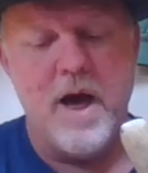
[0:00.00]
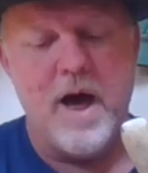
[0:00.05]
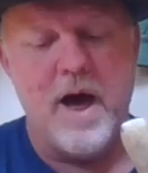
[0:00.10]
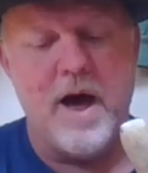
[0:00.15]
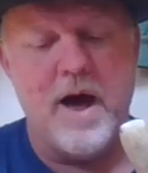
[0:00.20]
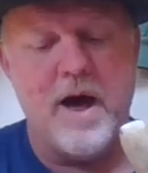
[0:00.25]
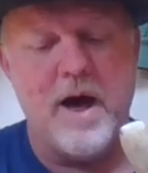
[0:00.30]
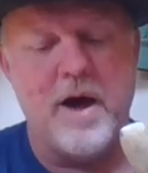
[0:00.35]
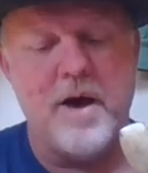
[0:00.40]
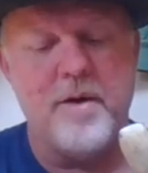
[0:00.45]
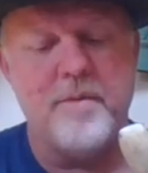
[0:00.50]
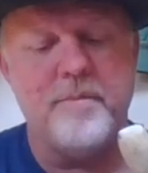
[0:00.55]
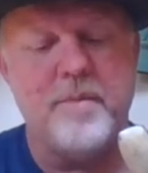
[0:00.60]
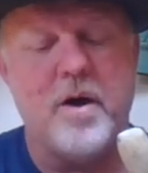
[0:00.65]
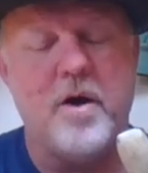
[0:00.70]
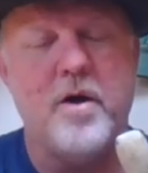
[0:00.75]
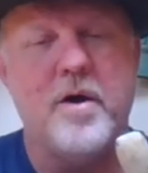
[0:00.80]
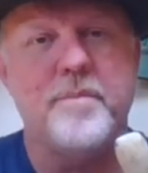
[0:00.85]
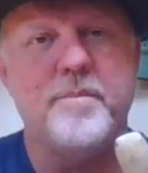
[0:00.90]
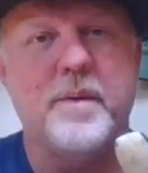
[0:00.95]

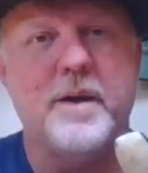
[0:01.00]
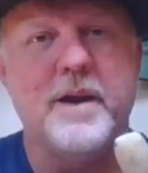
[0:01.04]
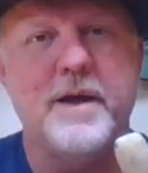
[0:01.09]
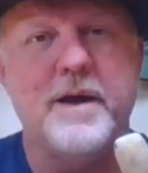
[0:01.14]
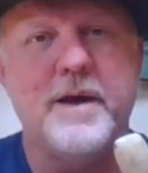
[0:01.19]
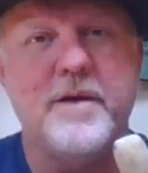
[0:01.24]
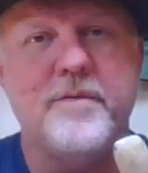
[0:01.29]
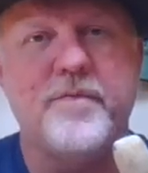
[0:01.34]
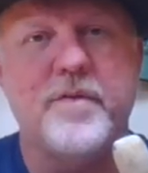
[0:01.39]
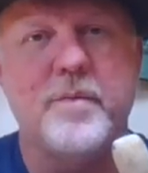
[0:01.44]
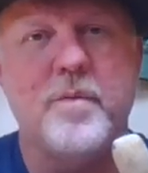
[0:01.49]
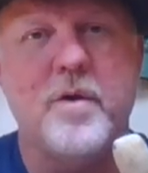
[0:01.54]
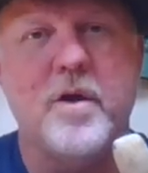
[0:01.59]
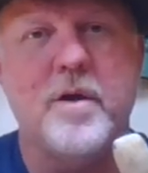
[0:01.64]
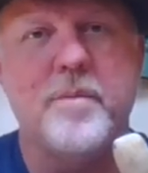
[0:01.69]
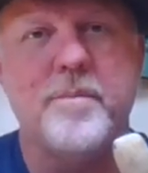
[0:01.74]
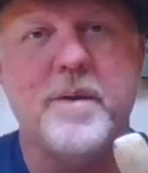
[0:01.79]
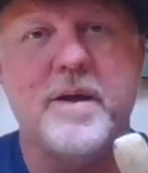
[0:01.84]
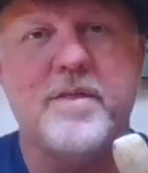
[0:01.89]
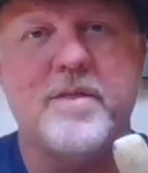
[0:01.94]
I believe the
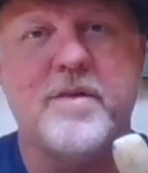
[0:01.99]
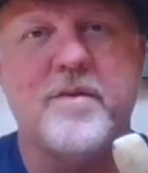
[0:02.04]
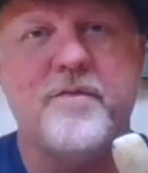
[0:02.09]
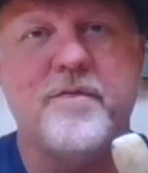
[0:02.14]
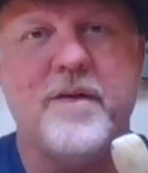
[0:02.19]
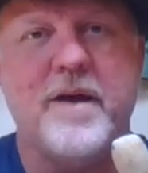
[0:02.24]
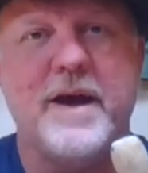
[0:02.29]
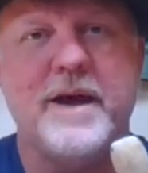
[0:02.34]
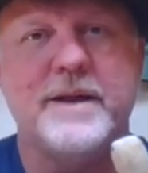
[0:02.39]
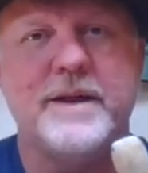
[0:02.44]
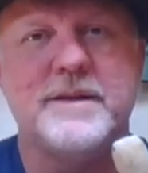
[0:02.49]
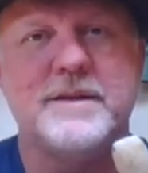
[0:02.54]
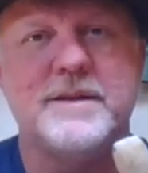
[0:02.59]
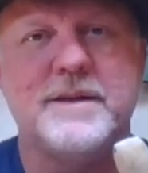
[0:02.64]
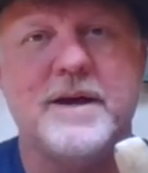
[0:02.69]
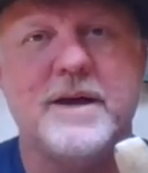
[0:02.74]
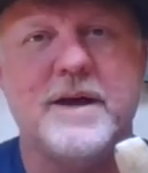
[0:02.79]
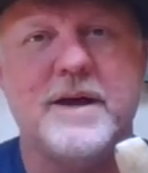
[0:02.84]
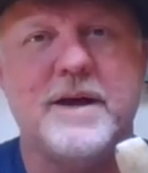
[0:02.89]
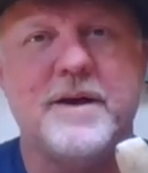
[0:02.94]
Wallabies have had
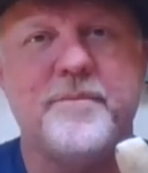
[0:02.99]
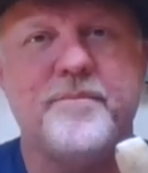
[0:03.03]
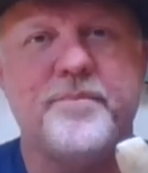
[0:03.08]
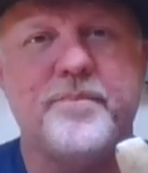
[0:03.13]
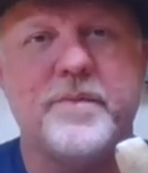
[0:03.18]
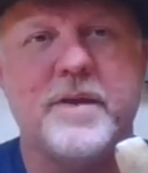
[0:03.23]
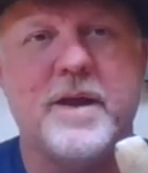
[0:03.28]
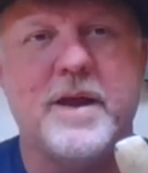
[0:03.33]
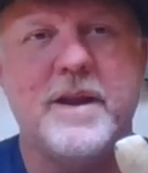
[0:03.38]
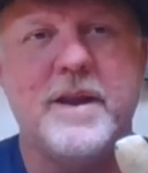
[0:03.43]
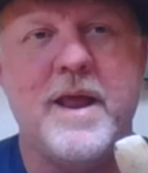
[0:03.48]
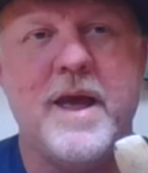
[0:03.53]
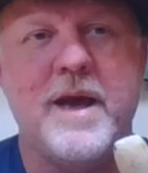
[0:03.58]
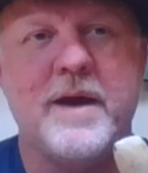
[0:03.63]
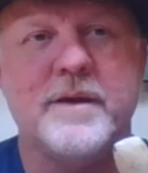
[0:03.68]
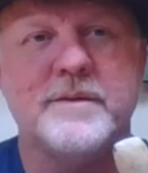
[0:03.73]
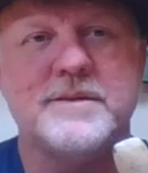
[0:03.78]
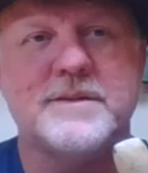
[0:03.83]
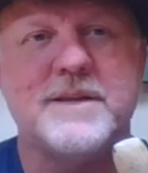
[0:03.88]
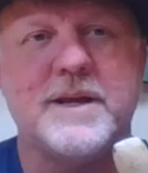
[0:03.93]

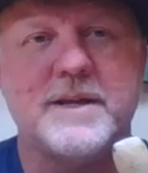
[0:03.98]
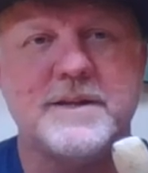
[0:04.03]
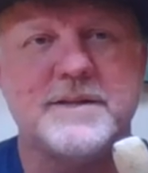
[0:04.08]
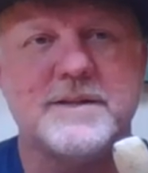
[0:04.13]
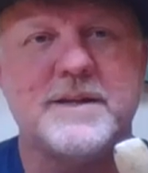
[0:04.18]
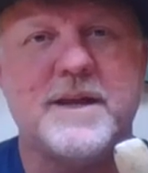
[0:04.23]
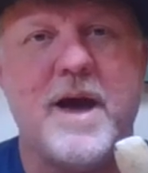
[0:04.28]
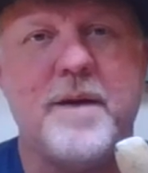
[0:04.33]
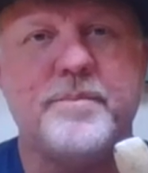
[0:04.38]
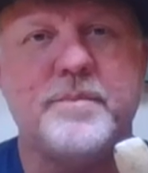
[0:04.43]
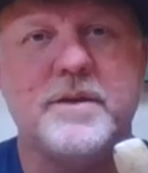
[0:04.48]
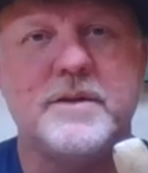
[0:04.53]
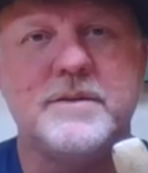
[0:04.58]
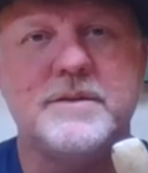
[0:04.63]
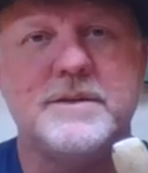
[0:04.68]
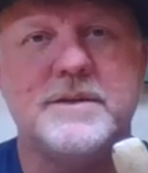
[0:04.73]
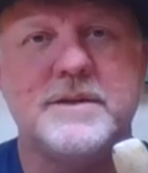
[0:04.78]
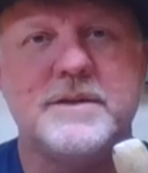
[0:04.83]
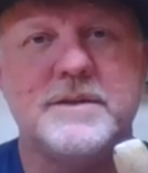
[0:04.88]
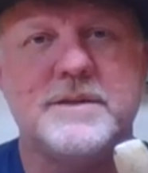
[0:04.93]
now six
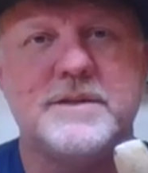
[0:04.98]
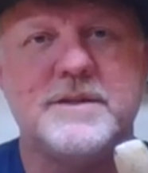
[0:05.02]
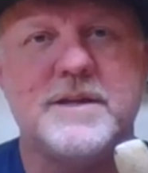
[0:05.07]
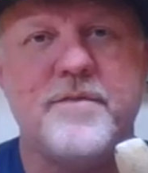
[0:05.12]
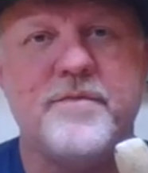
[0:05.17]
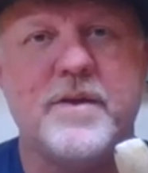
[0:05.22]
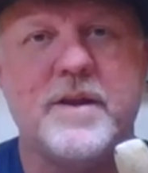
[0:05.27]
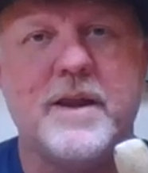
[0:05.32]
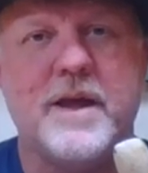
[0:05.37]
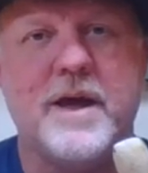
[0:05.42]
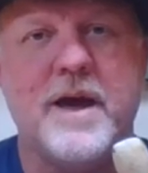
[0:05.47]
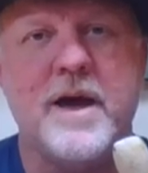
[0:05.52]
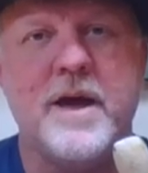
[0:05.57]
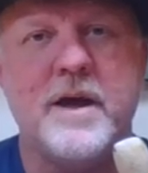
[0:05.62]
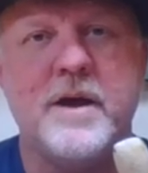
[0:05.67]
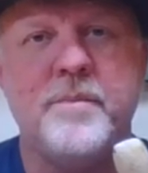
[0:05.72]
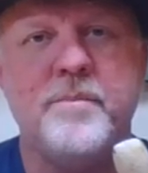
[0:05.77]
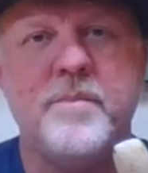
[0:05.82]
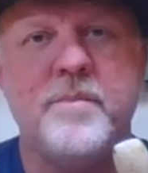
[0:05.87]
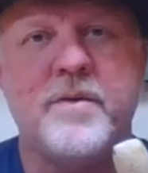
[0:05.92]
captains in seven
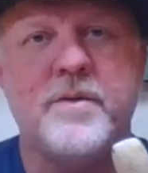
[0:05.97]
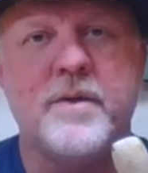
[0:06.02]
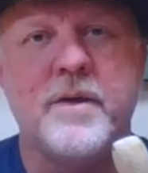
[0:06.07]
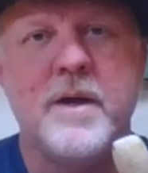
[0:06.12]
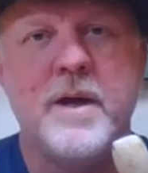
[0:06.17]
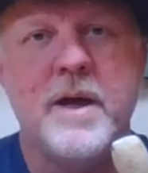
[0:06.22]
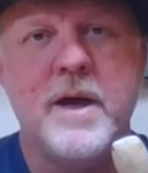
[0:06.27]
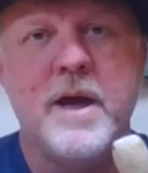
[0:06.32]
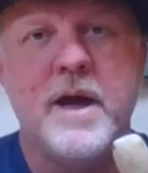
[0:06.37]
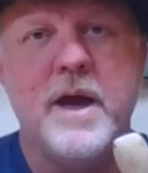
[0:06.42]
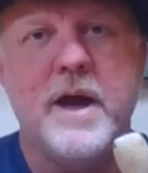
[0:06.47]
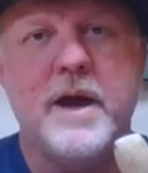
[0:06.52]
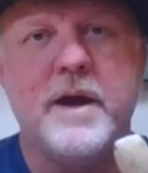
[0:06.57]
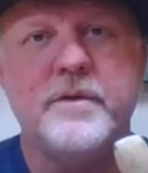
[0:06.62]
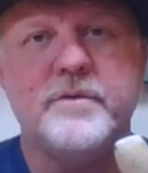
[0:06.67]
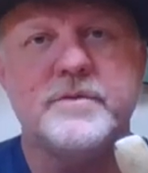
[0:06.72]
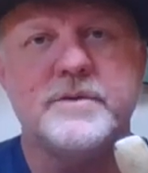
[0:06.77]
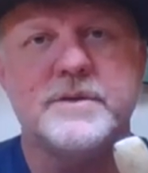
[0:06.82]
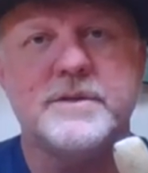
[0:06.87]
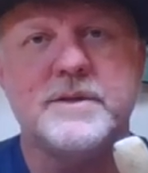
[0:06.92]
games.
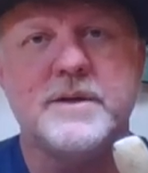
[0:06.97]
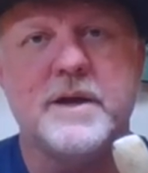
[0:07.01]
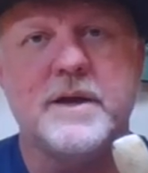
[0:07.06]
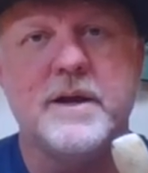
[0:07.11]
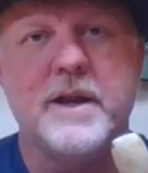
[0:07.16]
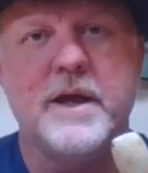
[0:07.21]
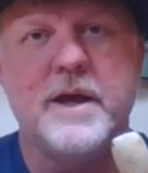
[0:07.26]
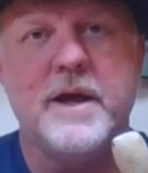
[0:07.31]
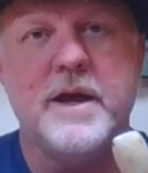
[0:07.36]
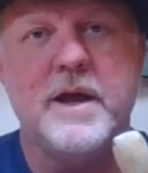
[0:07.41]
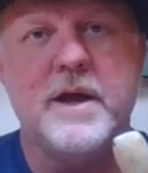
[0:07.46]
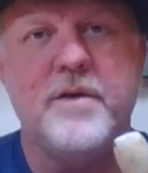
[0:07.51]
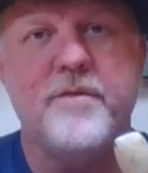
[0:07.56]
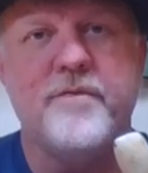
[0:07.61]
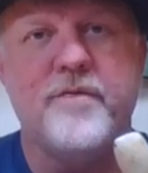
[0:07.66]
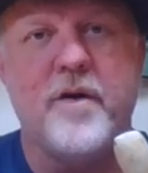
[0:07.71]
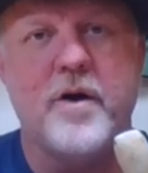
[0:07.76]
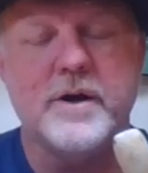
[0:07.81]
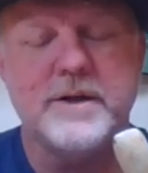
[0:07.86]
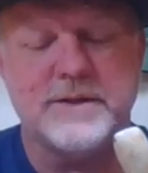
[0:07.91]
Interestingly,
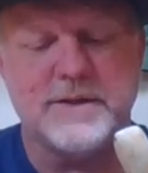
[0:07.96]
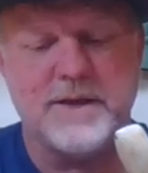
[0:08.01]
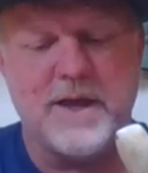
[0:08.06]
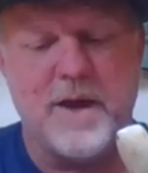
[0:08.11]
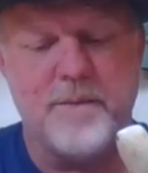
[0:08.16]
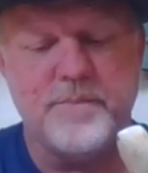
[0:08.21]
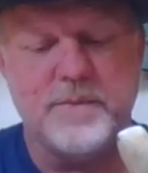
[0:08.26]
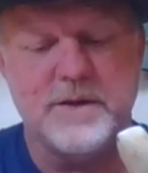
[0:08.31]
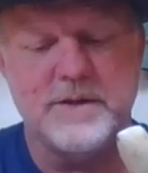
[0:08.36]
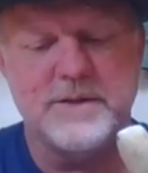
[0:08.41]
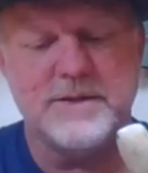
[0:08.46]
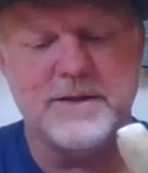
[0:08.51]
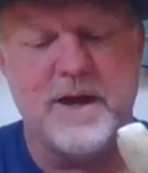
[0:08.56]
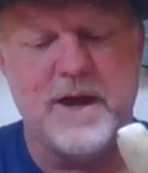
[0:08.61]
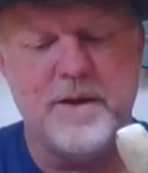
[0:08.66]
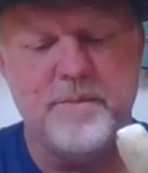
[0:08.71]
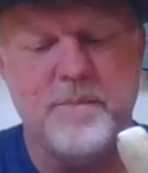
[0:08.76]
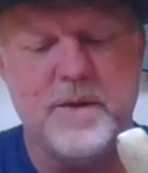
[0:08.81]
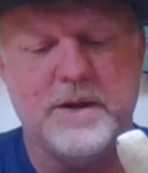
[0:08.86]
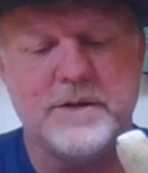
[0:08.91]
vice-captain
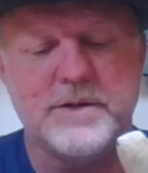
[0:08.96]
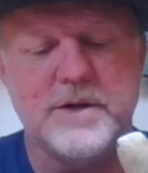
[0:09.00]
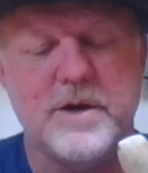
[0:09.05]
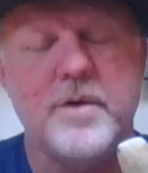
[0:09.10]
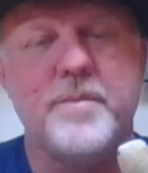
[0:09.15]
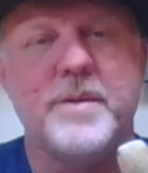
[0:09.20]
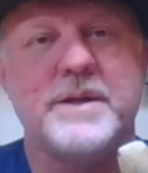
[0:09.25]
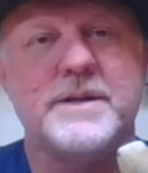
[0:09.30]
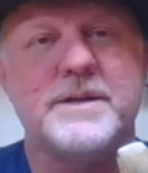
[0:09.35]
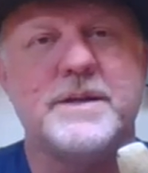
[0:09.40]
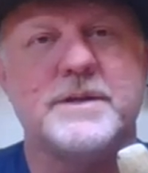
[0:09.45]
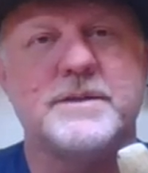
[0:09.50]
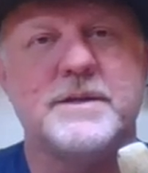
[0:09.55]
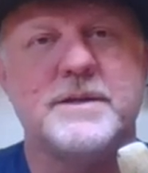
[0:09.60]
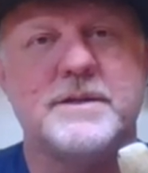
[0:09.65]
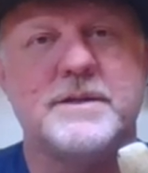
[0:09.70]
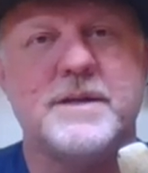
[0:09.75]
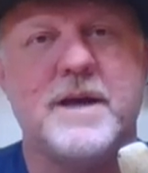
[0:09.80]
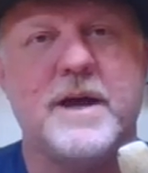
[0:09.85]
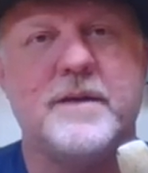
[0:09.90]
Tate McDermott
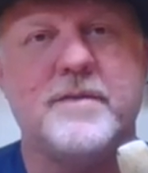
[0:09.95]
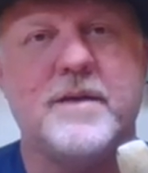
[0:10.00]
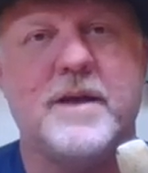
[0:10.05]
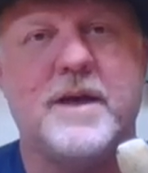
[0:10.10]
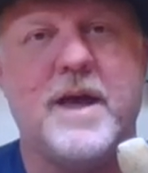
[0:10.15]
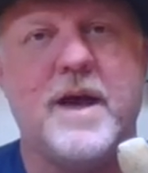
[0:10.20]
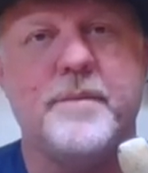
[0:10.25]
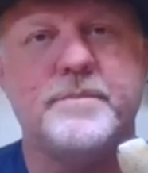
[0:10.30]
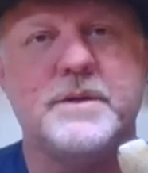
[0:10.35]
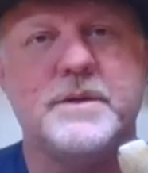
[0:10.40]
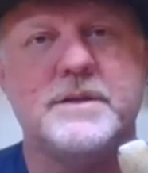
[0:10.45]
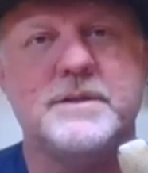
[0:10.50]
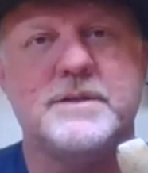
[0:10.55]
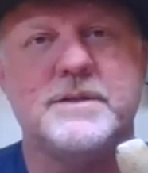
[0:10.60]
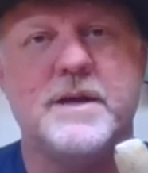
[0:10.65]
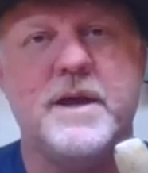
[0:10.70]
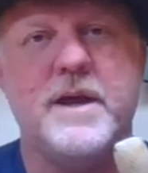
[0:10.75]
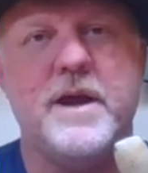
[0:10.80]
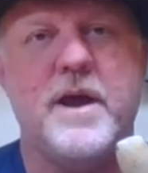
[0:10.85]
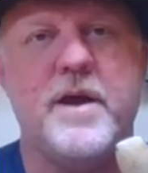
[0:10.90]
doesn't take the captaincy.